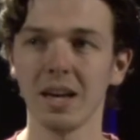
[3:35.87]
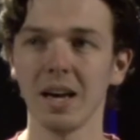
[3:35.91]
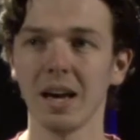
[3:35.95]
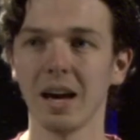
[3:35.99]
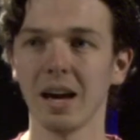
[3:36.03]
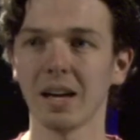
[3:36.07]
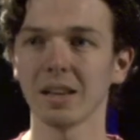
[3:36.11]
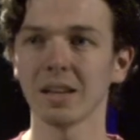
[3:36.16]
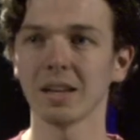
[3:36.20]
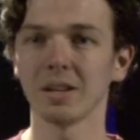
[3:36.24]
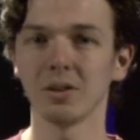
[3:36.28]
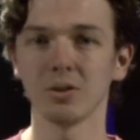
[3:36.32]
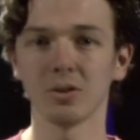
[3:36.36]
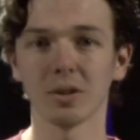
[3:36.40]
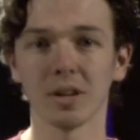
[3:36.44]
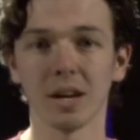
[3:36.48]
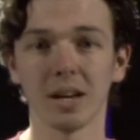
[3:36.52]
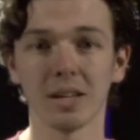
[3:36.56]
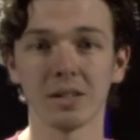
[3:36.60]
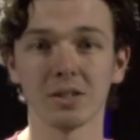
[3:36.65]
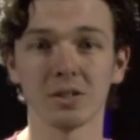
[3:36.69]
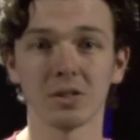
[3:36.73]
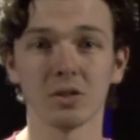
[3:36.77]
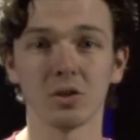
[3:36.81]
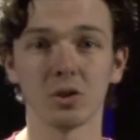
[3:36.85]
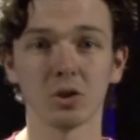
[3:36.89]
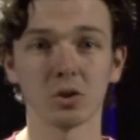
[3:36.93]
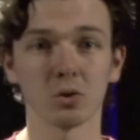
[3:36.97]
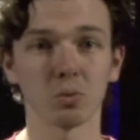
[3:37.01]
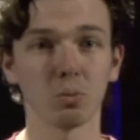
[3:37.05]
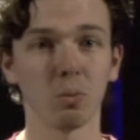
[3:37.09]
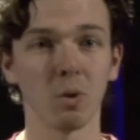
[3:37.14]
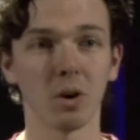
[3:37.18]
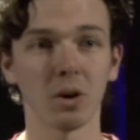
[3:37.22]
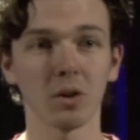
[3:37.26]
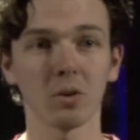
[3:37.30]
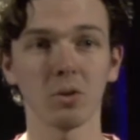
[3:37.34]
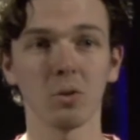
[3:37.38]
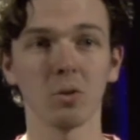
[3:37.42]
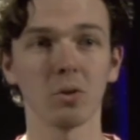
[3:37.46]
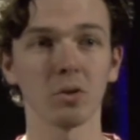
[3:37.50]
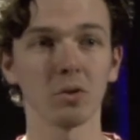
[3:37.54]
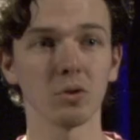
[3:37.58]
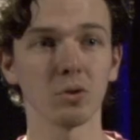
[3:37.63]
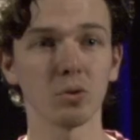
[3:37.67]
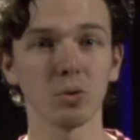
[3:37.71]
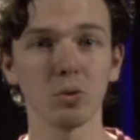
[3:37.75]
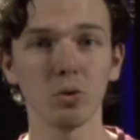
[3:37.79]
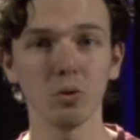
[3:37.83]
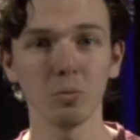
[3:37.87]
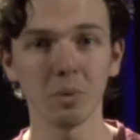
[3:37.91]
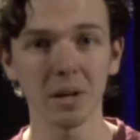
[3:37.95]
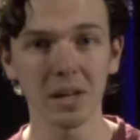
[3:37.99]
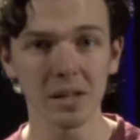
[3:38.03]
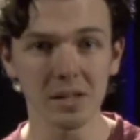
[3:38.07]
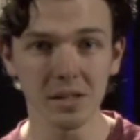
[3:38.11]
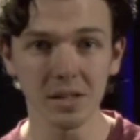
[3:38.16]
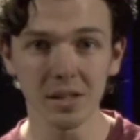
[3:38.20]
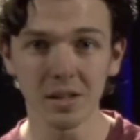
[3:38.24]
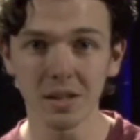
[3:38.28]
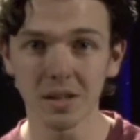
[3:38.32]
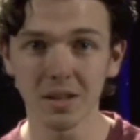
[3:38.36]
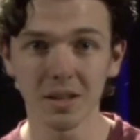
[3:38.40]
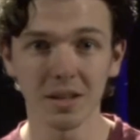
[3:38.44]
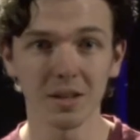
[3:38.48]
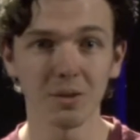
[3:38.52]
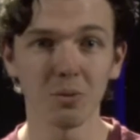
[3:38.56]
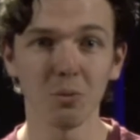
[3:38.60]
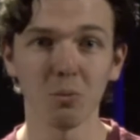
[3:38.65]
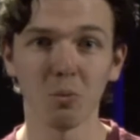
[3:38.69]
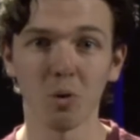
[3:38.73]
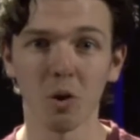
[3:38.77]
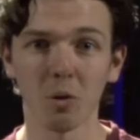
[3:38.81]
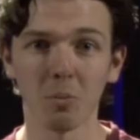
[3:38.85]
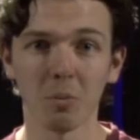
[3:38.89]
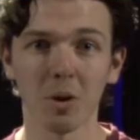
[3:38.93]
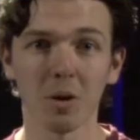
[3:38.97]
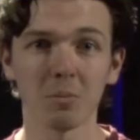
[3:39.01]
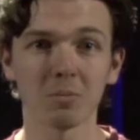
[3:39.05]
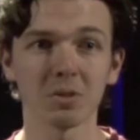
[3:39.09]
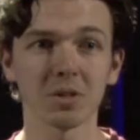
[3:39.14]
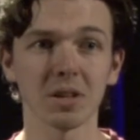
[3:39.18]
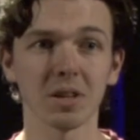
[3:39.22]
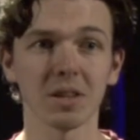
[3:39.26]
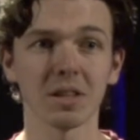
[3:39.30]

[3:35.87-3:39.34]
I'd like you guys to just work on 2 basic warm-ups.